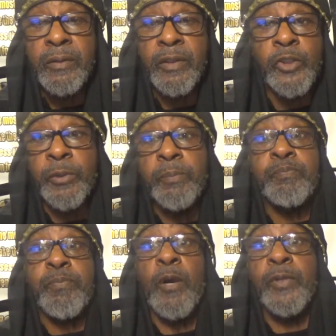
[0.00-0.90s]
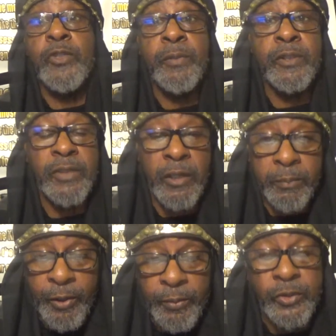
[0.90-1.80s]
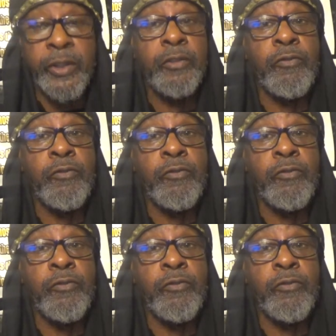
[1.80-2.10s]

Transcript: that you've been perpe- you've been dating done perpetrated